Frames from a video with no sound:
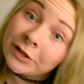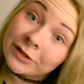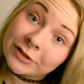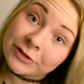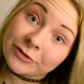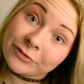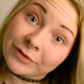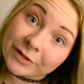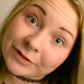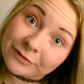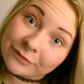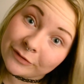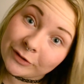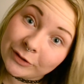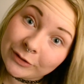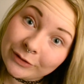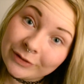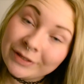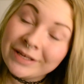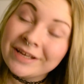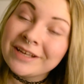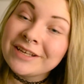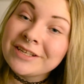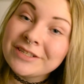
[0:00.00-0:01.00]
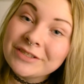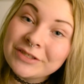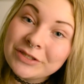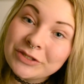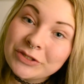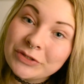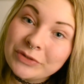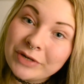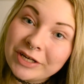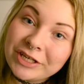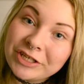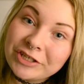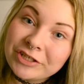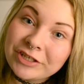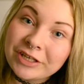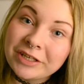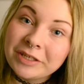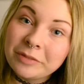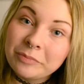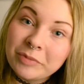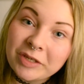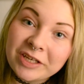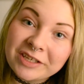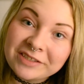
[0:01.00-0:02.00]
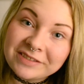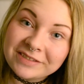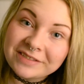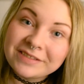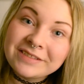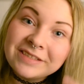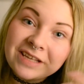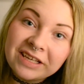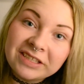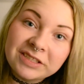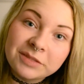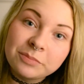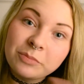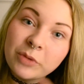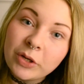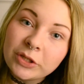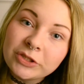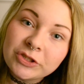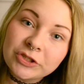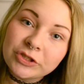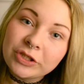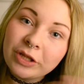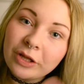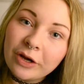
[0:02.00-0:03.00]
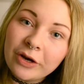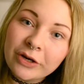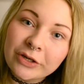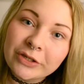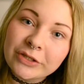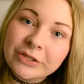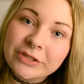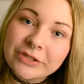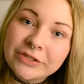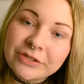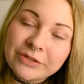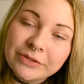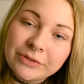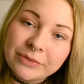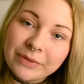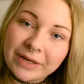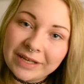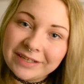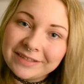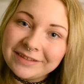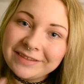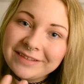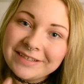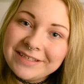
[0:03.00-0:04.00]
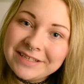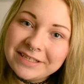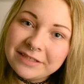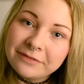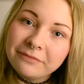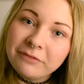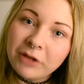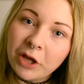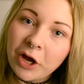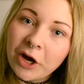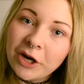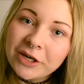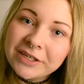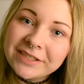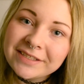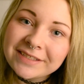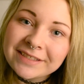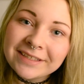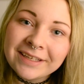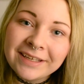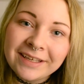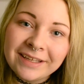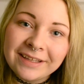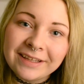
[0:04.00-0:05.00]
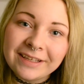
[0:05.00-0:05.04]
stressful situation because it takes much longer to edit these vlogs